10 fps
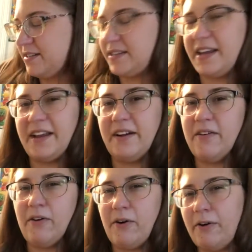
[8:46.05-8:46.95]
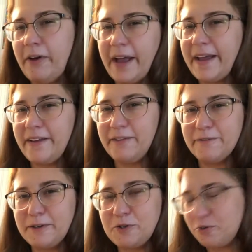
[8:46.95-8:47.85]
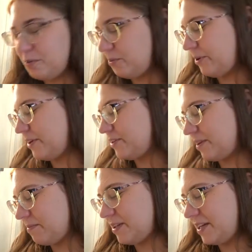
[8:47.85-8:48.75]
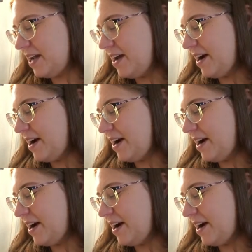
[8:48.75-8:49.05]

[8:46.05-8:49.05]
saying all hail Virtual Boy or something.